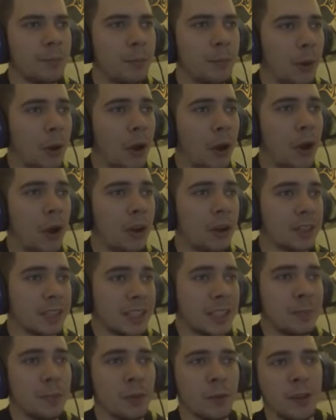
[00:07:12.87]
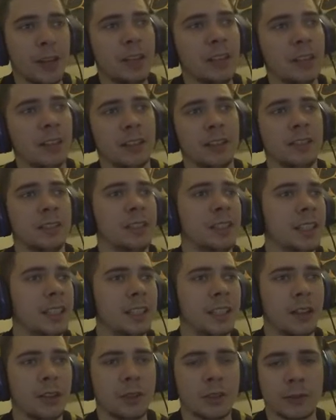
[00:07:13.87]
But Di Maria, he
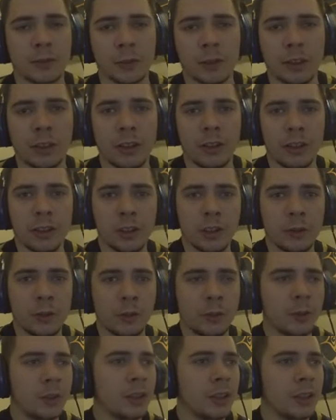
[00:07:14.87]
goes for a lot and all.